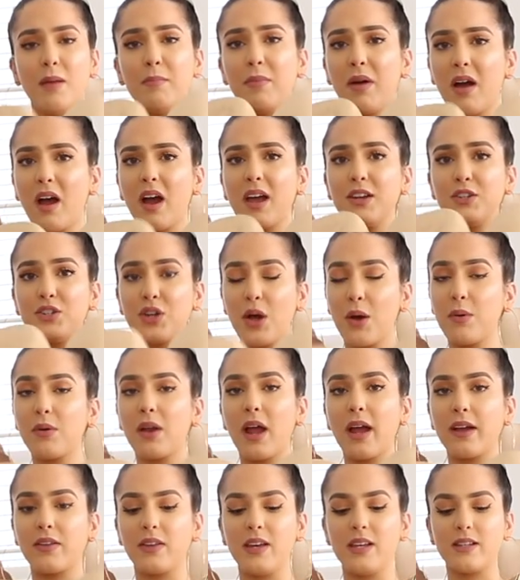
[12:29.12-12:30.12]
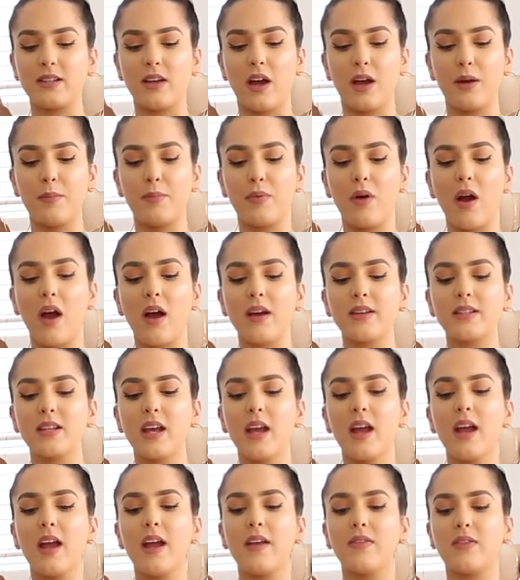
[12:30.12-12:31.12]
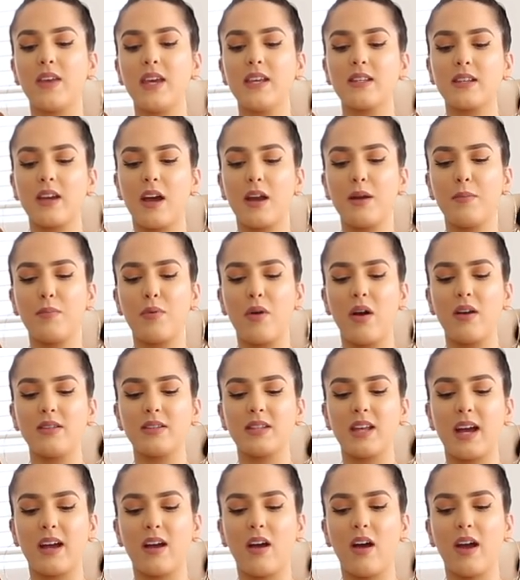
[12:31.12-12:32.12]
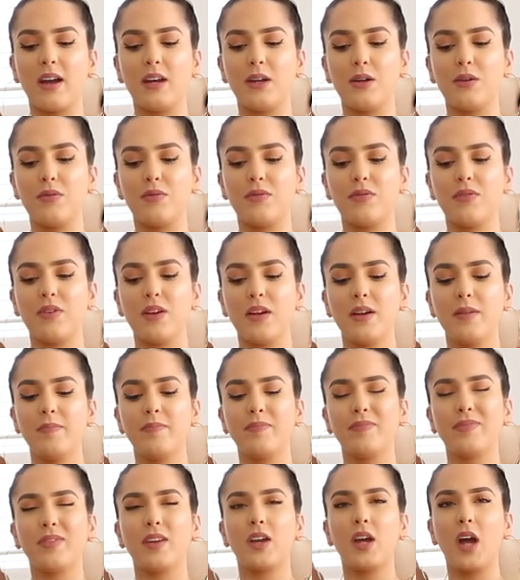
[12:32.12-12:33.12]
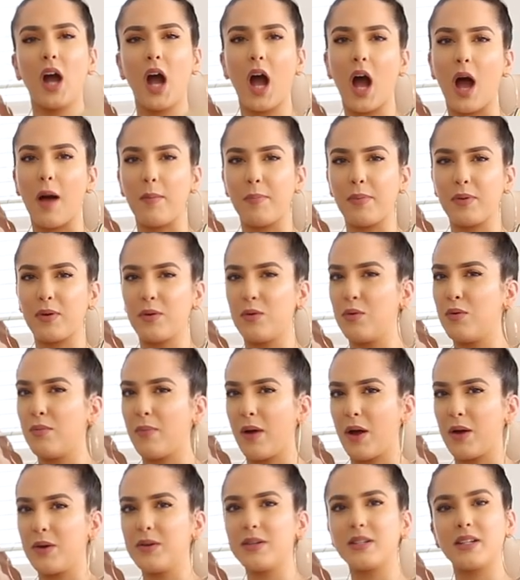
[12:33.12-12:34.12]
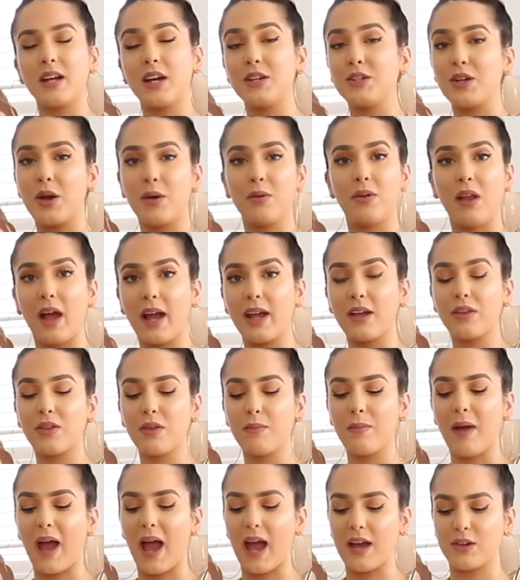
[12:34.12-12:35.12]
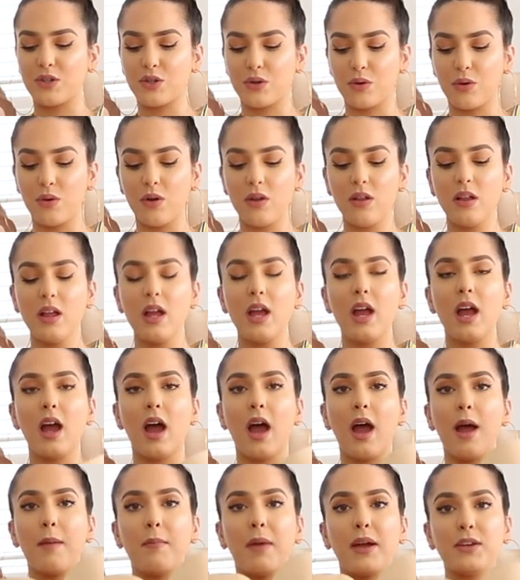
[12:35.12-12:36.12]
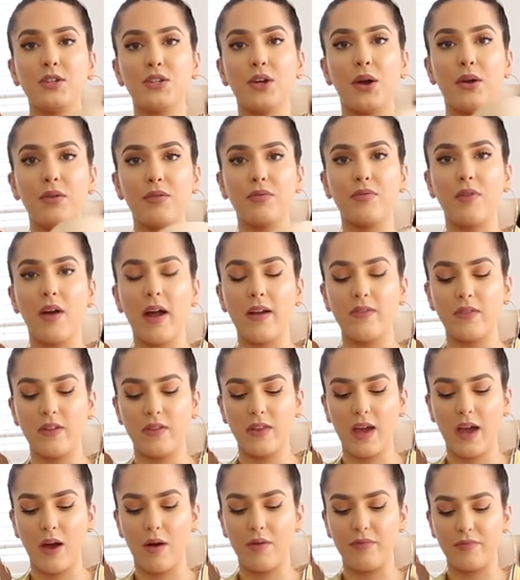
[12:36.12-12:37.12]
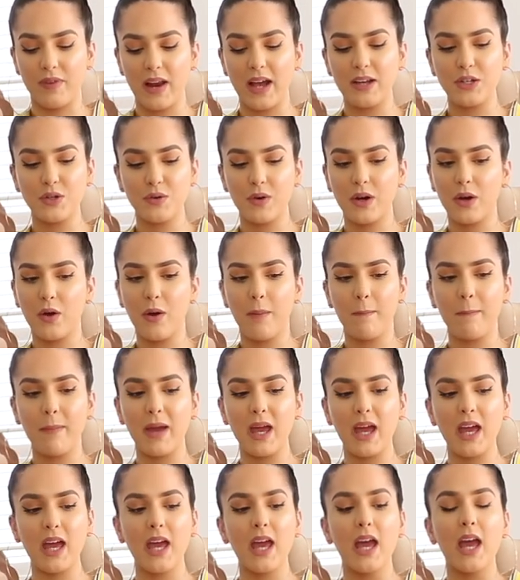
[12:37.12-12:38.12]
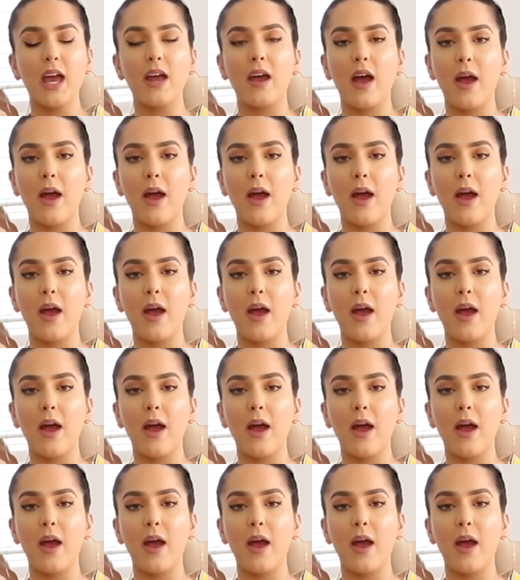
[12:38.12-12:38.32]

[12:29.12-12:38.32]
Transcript: But I don't like these kind of bras. These kind of bras that kind of cup almost. I don't like them at all. I don't find that they are flattering on me.